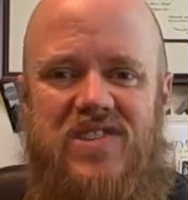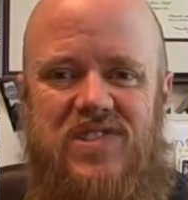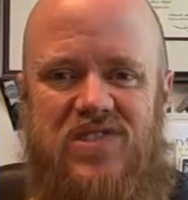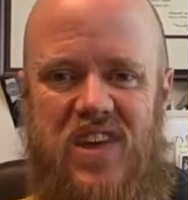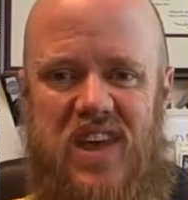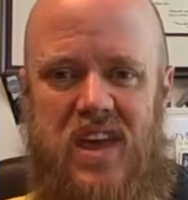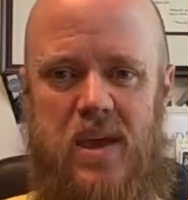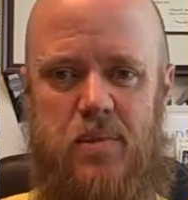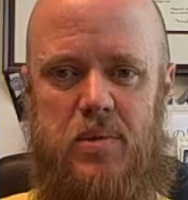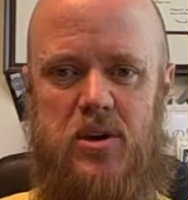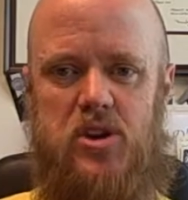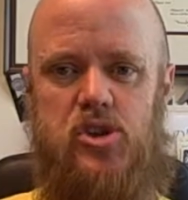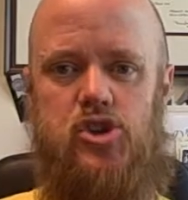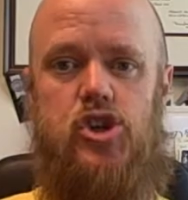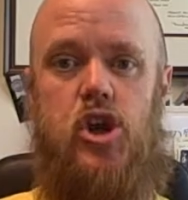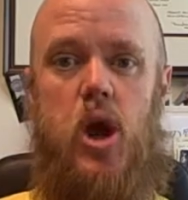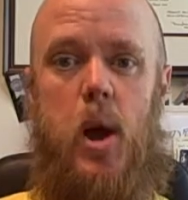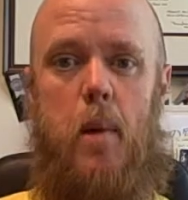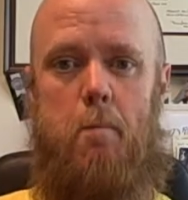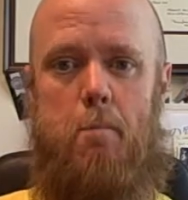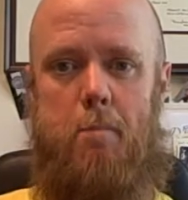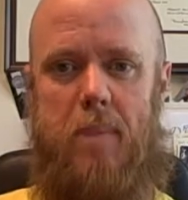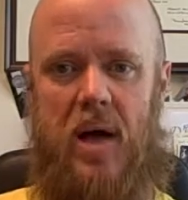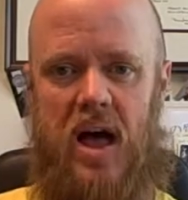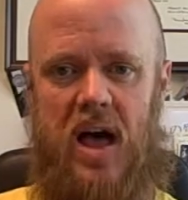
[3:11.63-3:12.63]
damage
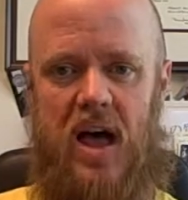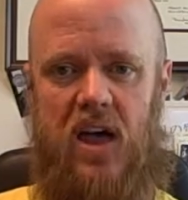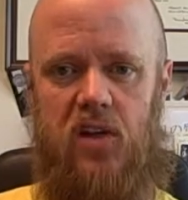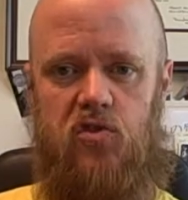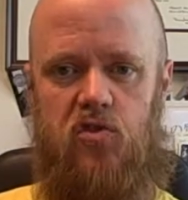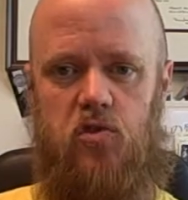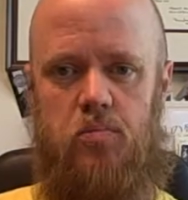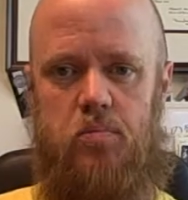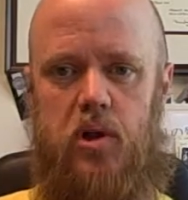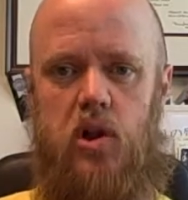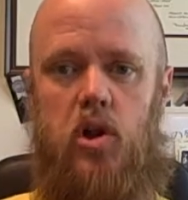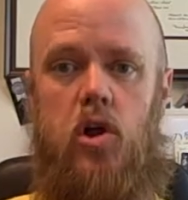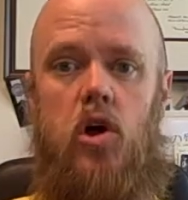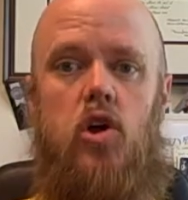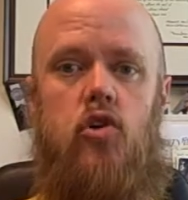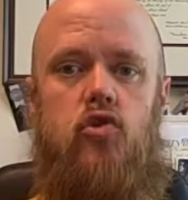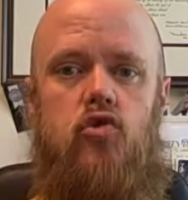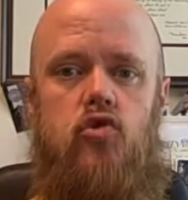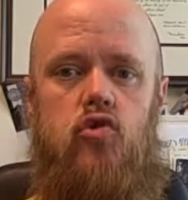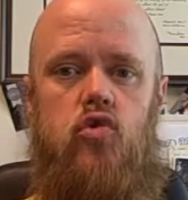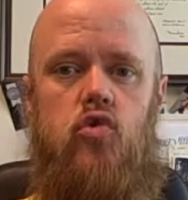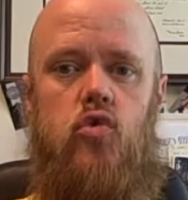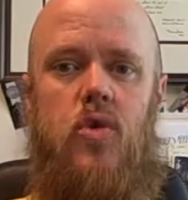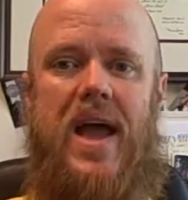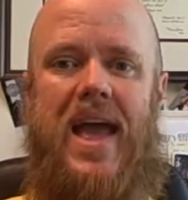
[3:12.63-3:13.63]
possible
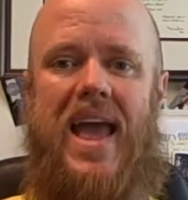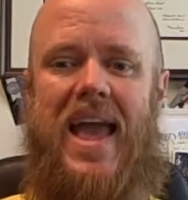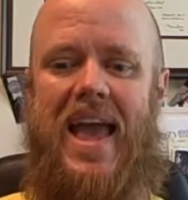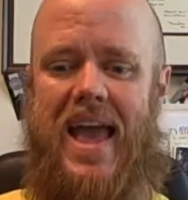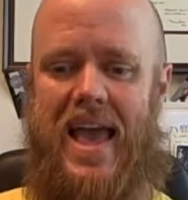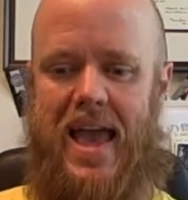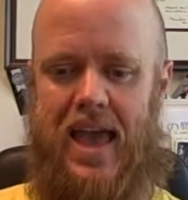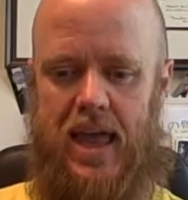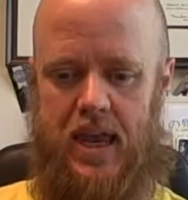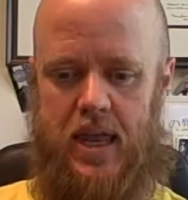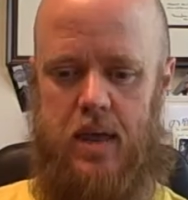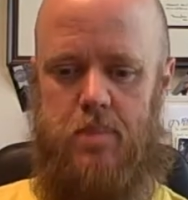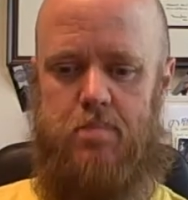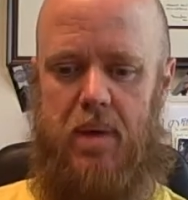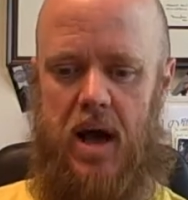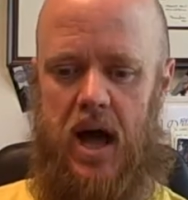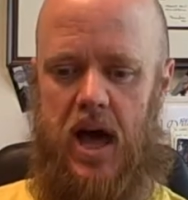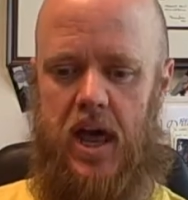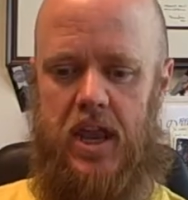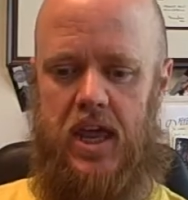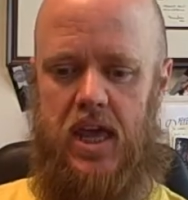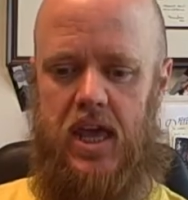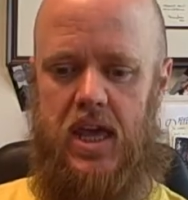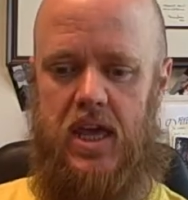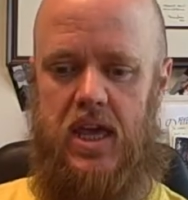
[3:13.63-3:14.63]
to
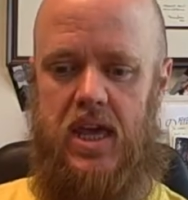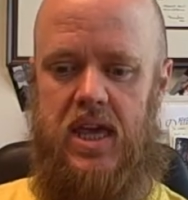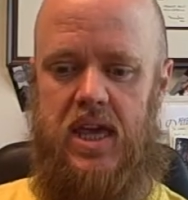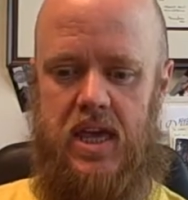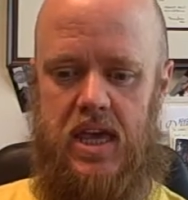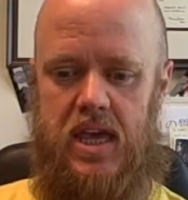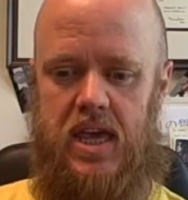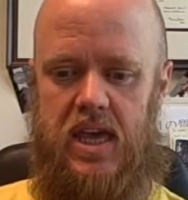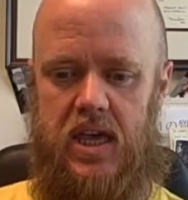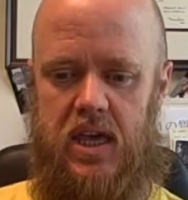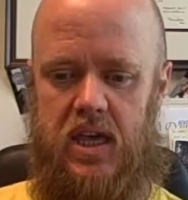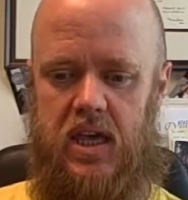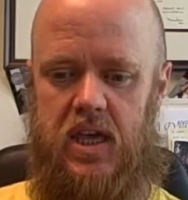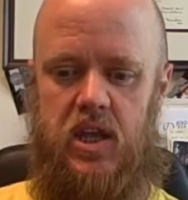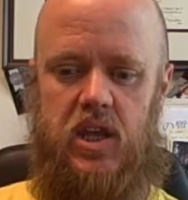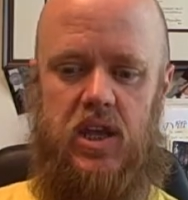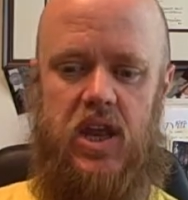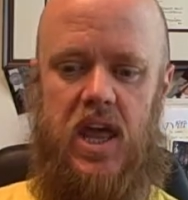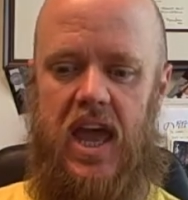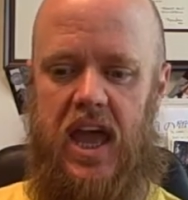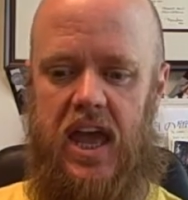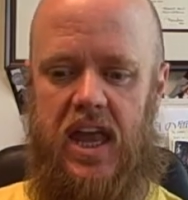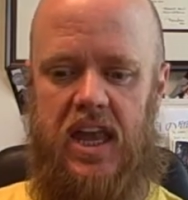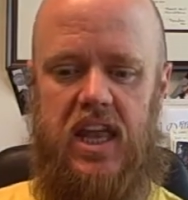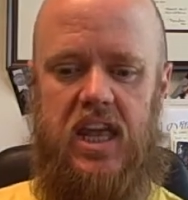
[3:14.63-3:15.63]
anybody
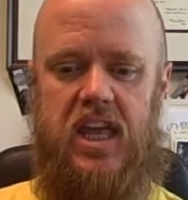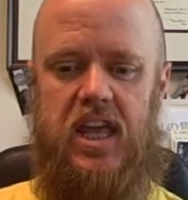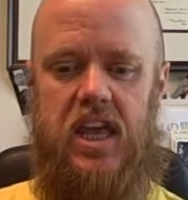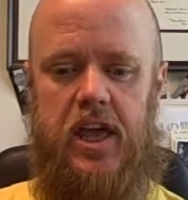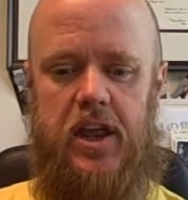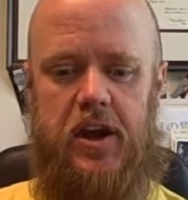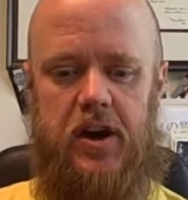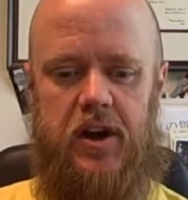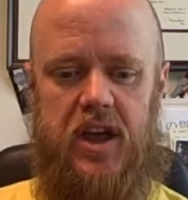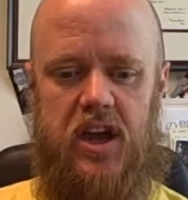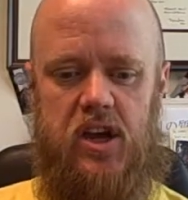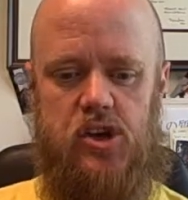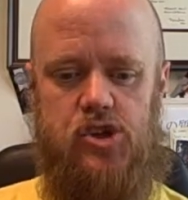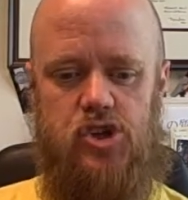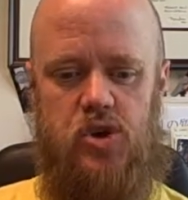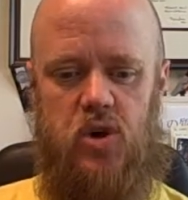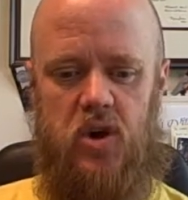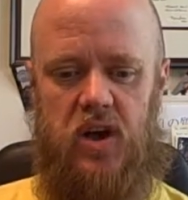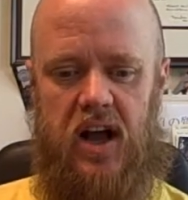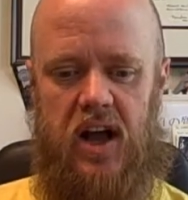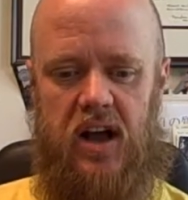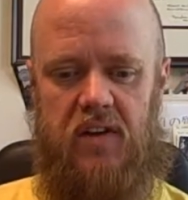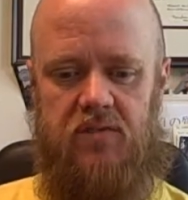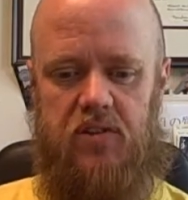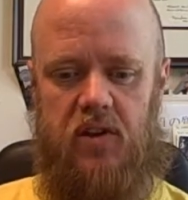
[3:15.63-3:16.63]
in any international
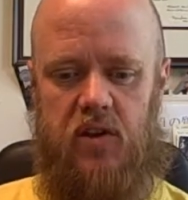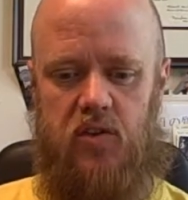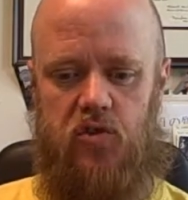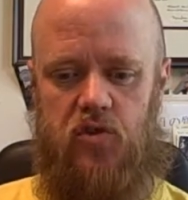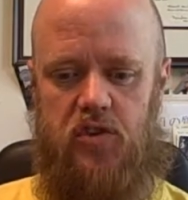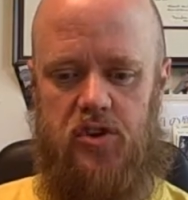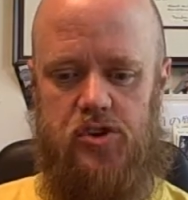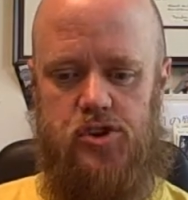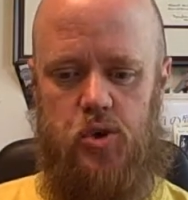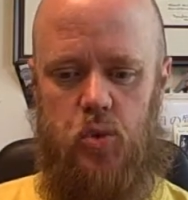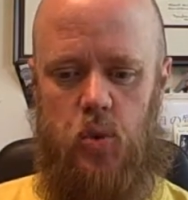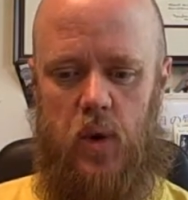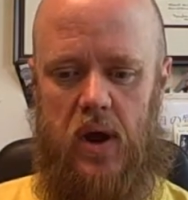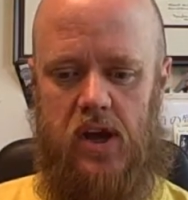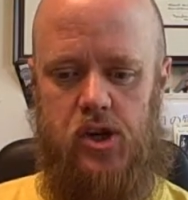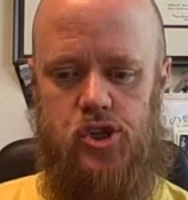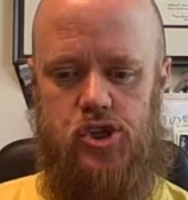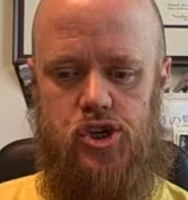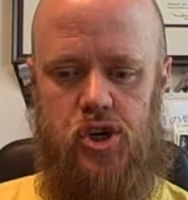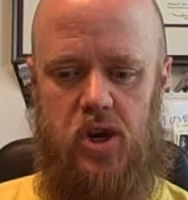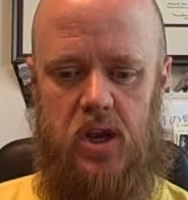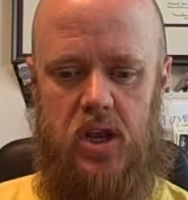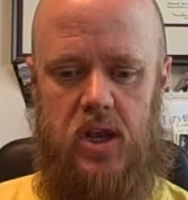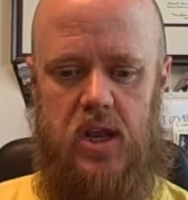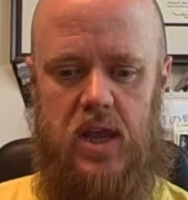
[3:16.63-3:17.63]
conflict
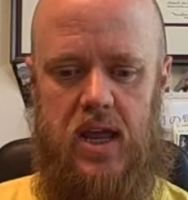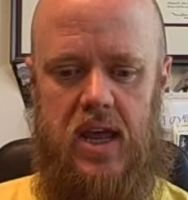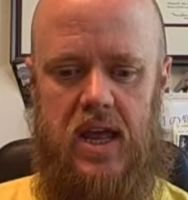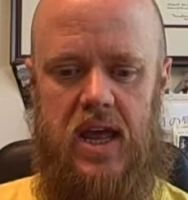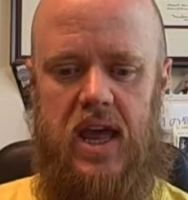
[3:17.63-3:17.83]
situation.